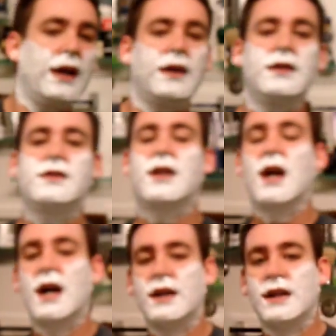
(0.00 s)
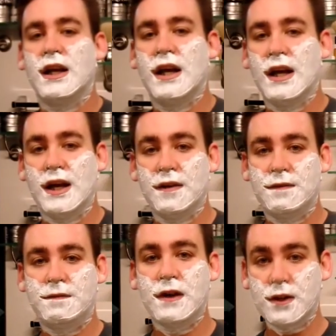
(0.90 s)
and it's got a
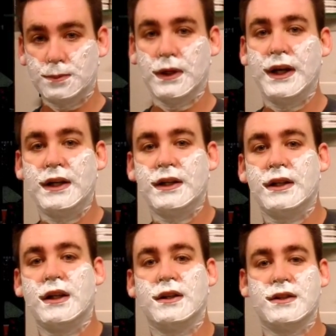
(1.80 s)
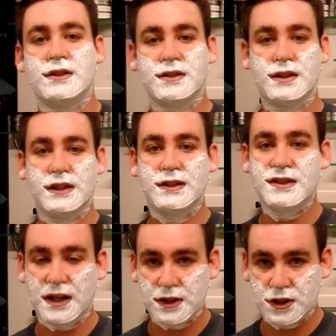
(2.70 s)
feather blade in it and this is the
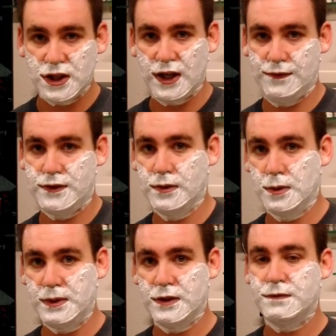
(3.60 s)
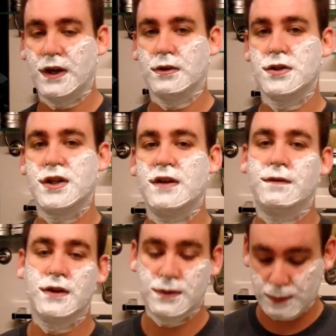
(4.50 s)
second shave so it'll be the final
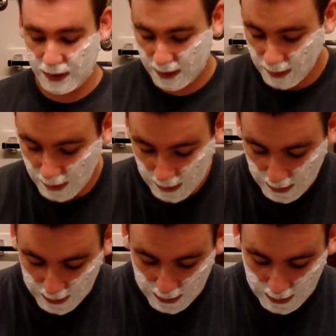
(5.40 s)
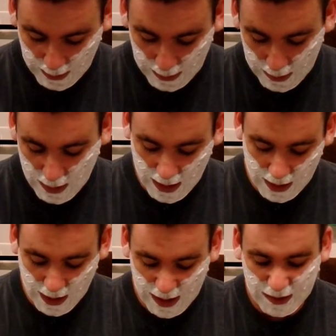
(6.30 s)
shave for this blade and
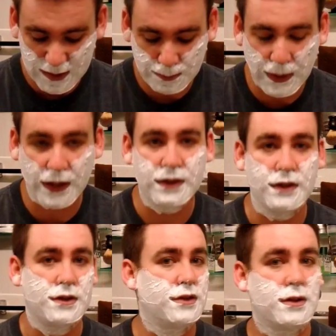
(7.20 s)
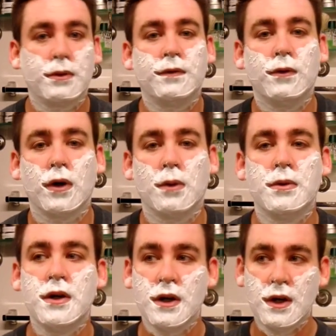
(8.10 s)
uh, I expect it just to
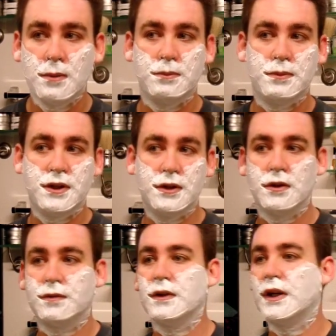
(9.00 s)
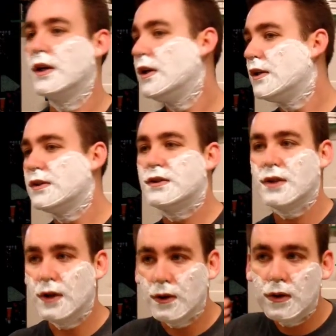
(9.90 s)
perform beautifully.
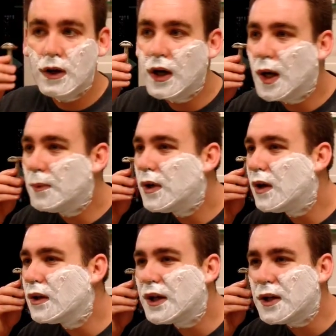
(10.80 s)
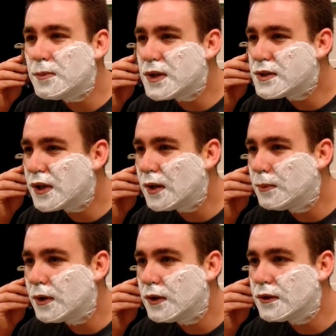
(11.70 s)
So um, I'll line up my
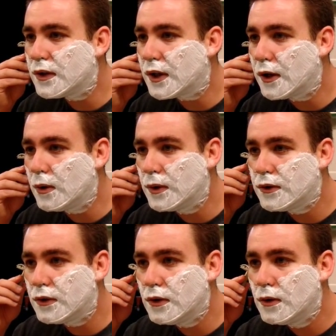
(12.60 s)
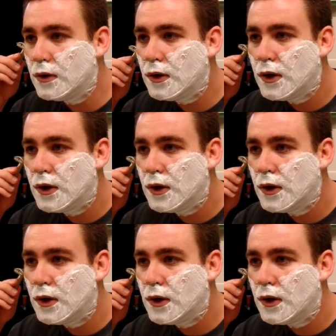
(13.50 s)
sideburns like I always do.